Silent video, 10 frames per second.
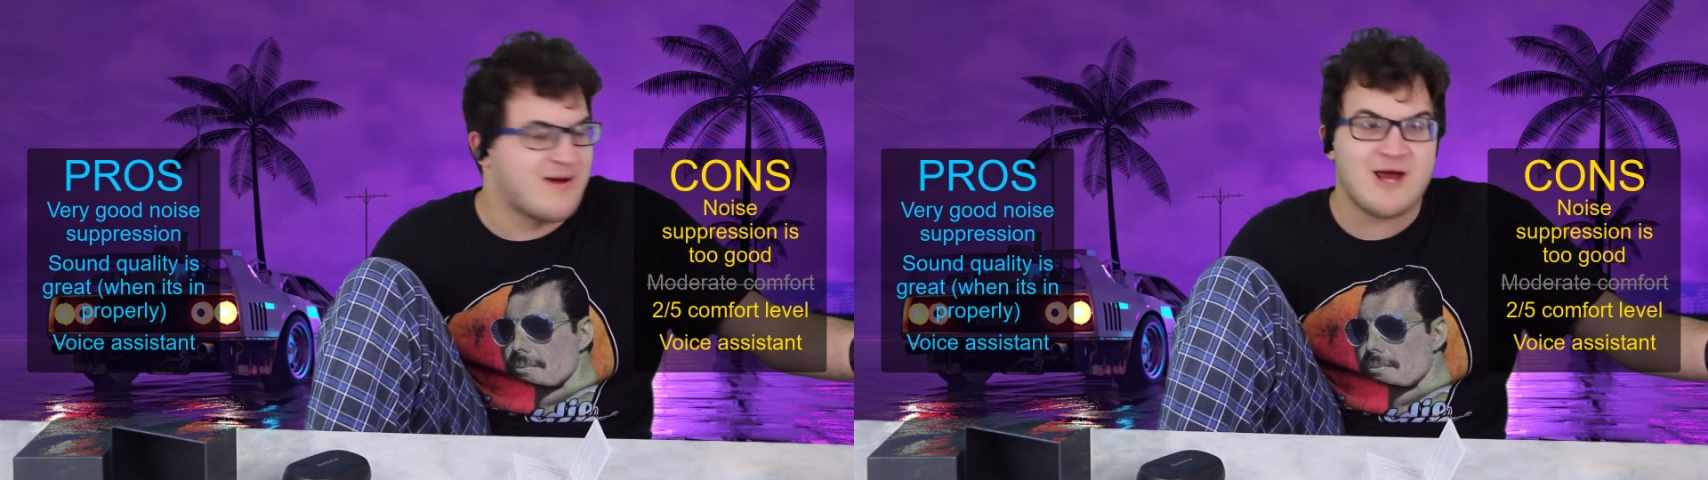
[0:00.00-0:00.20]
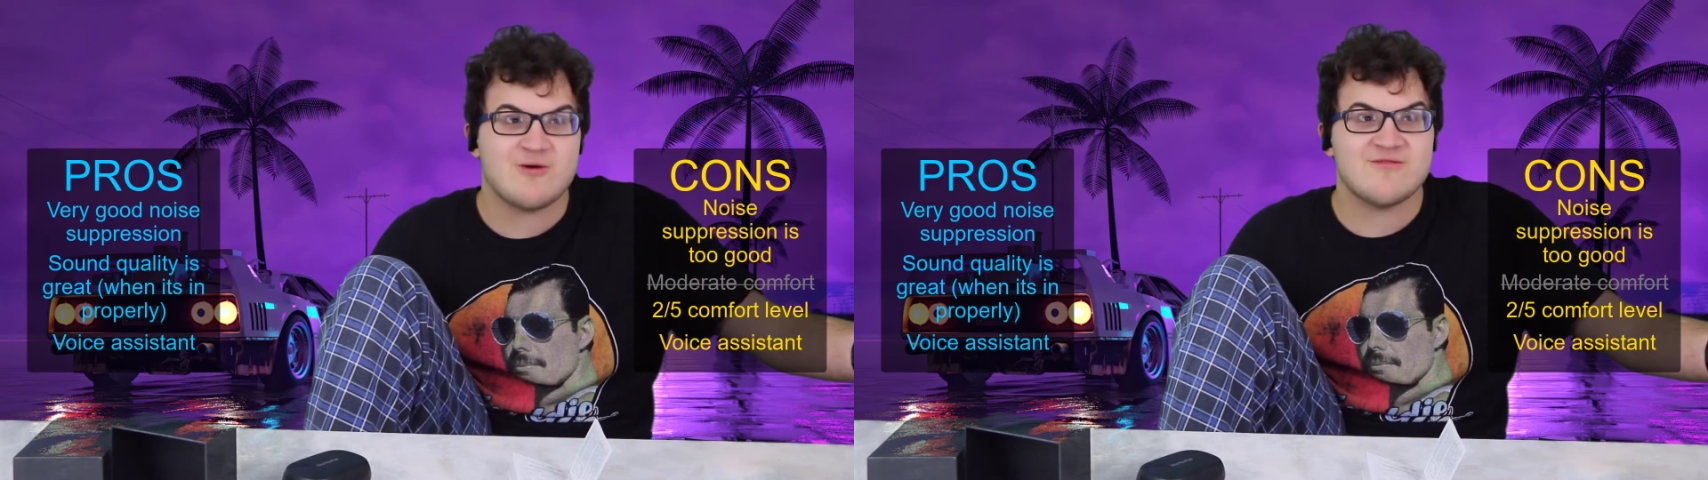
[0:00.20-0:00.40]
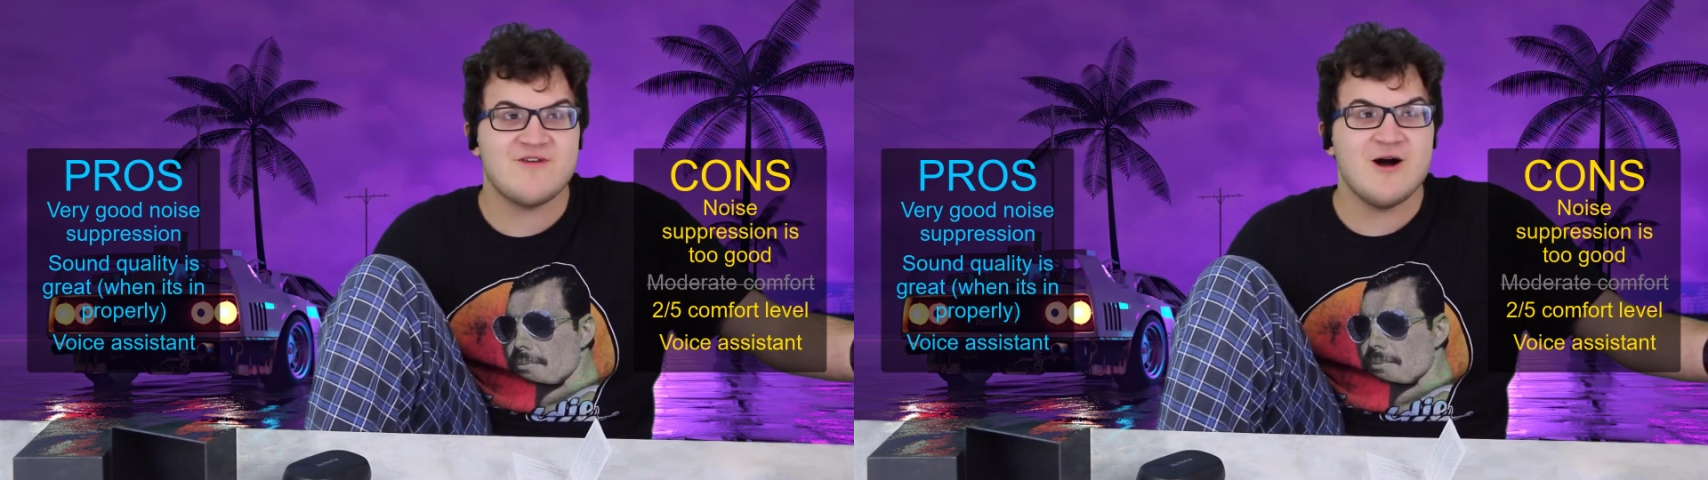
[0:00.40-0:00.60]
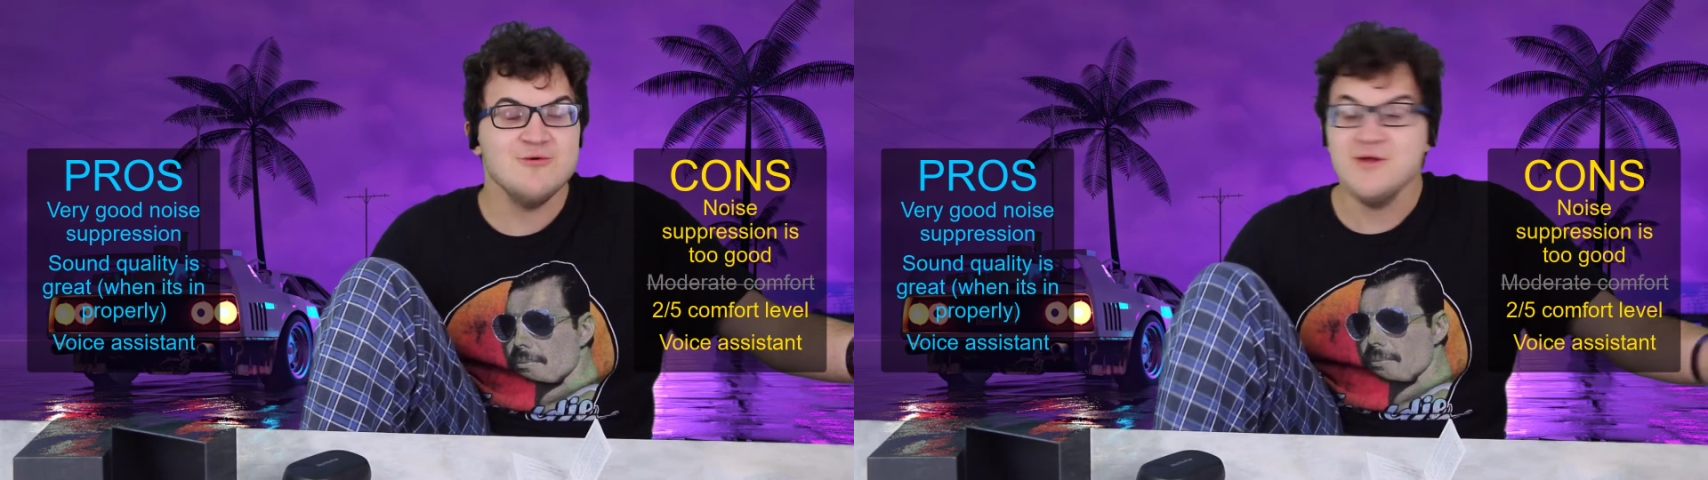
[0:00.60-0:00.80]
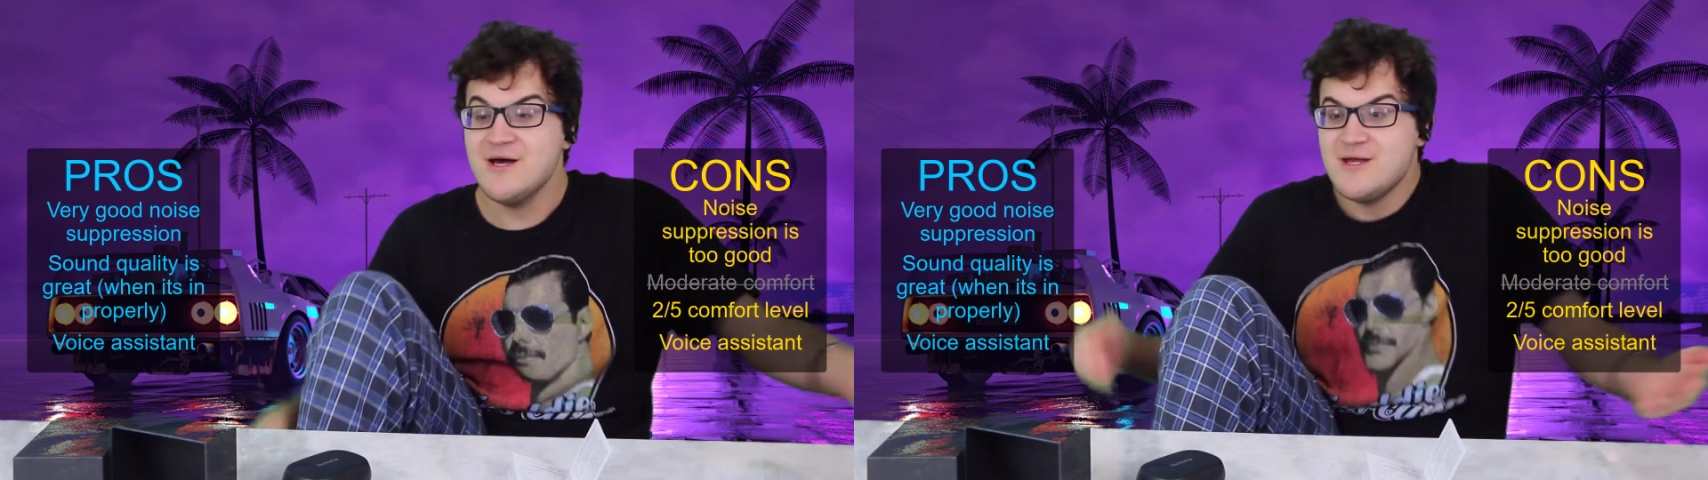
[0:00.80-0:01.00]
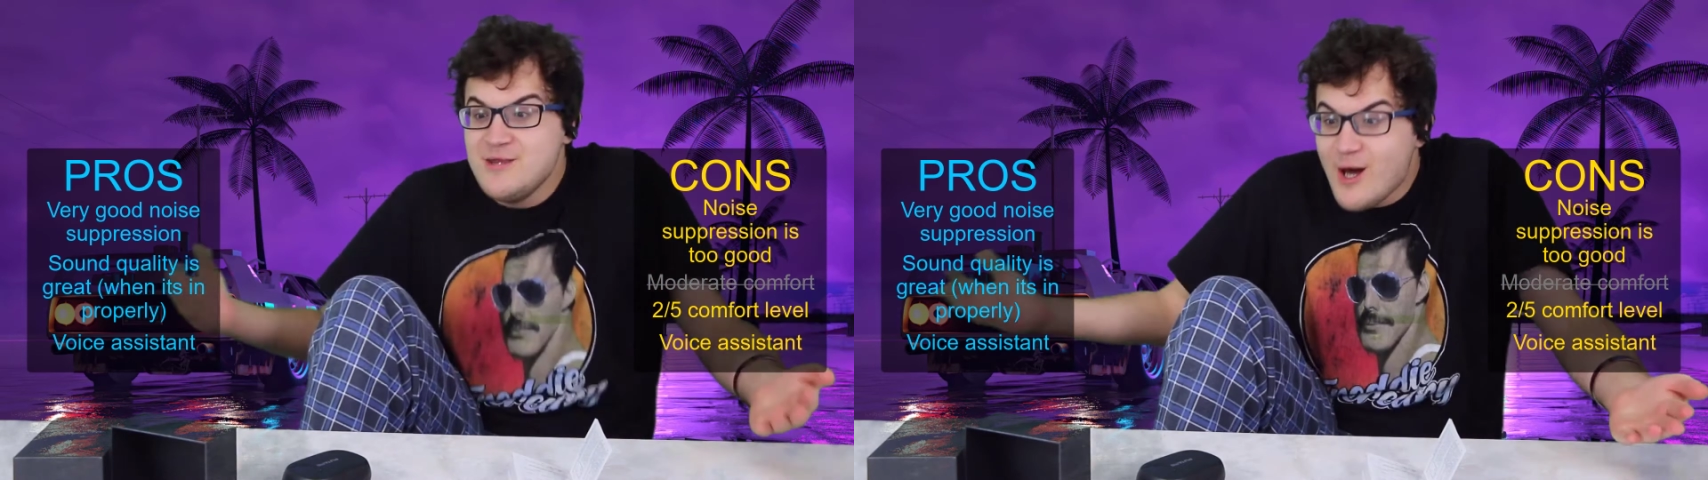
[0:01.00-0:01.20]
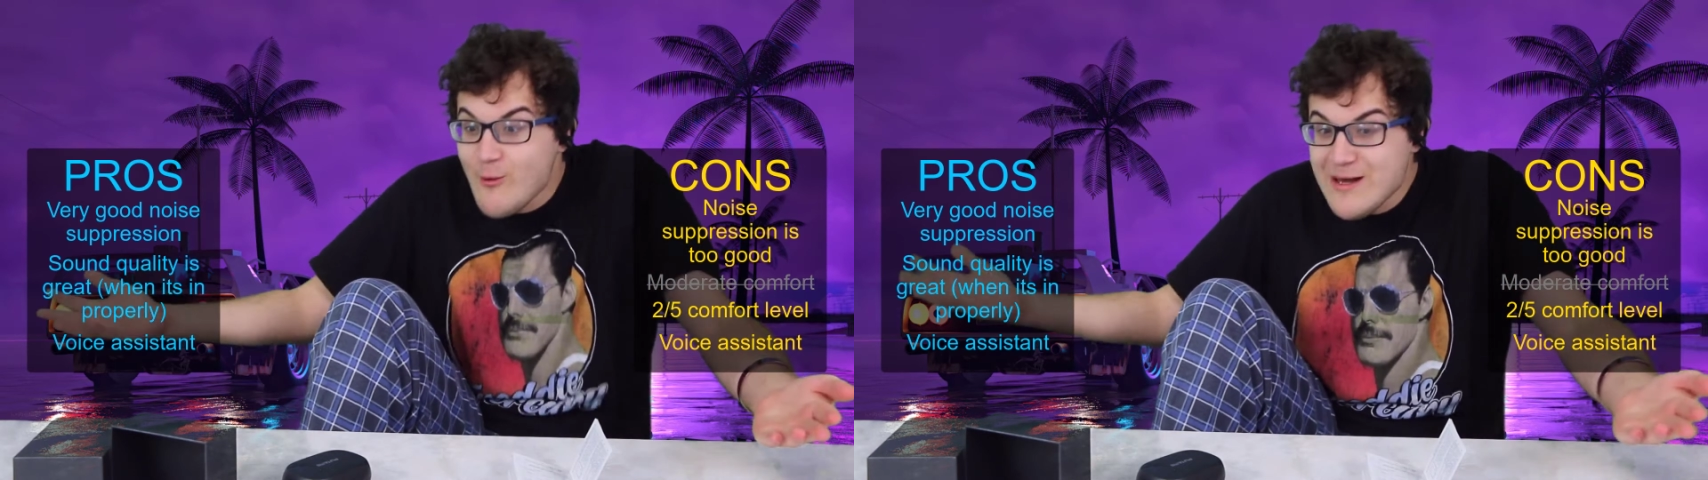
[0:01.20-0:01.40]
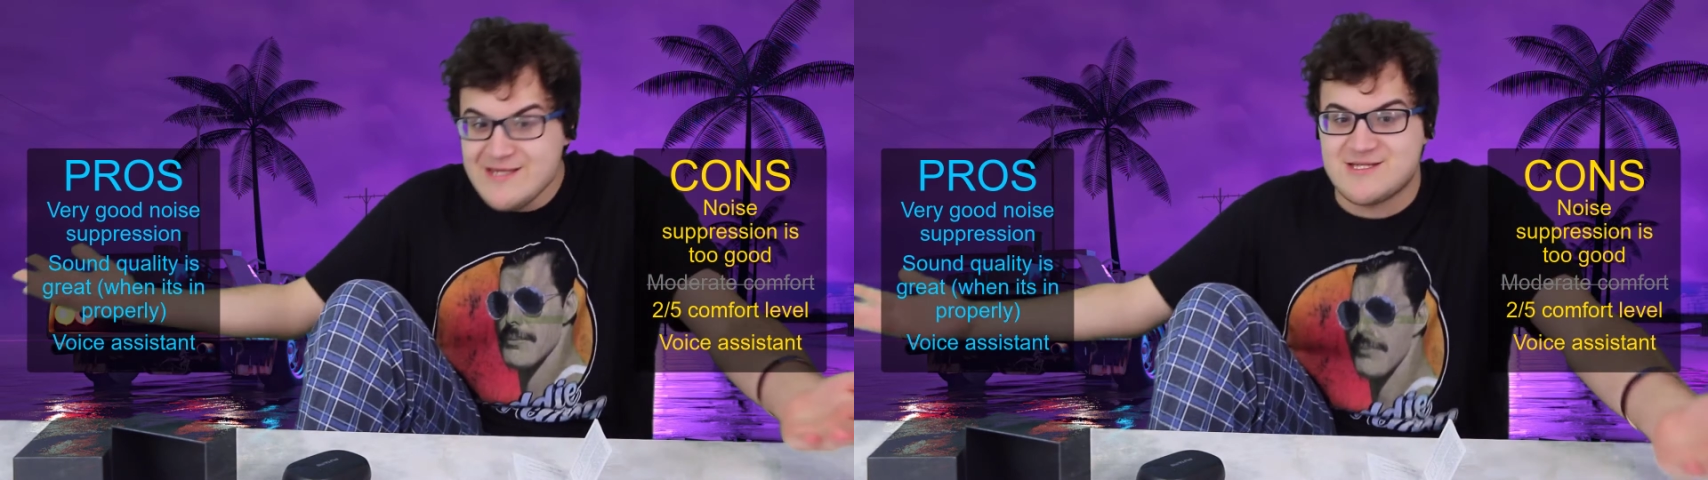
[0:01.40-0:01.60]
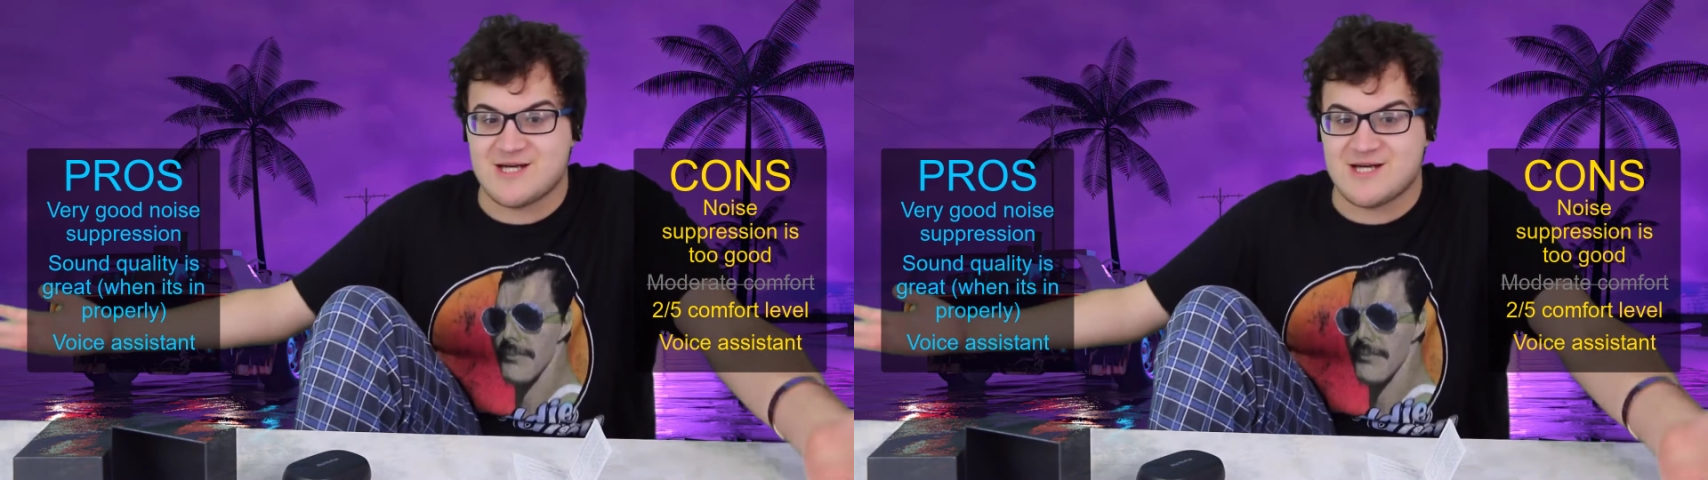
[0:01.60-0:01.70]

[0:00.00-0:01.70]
microphone? No, I